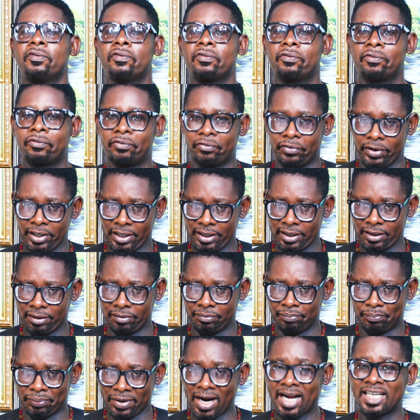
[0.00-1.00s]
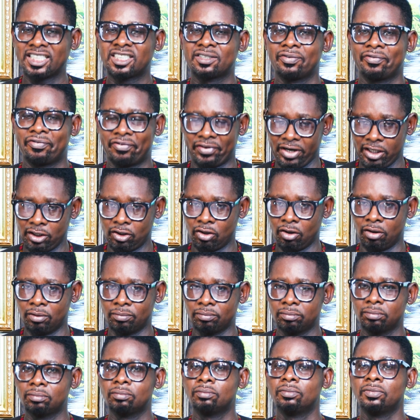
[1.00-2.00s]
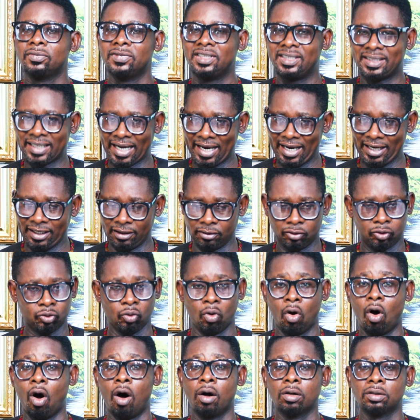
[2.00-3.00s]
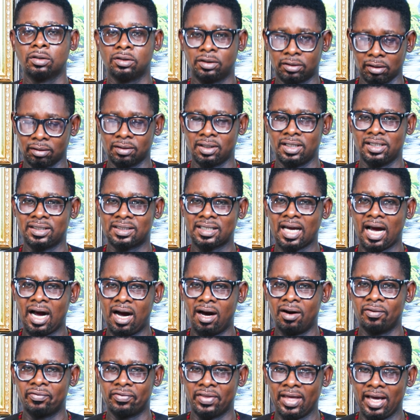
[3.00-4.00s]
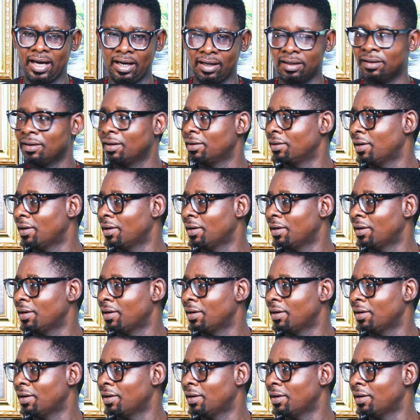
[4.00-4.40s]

Press, Free Press Freedom Day. Day to all journalists out there.